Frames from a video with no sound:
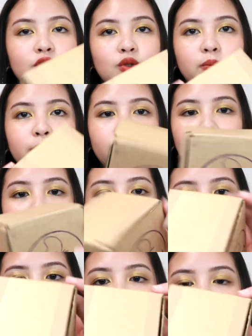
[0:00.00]

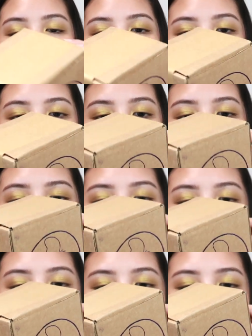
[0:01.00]
Super sealed siya,
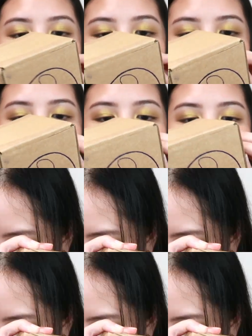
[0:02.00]
guys. Ayan.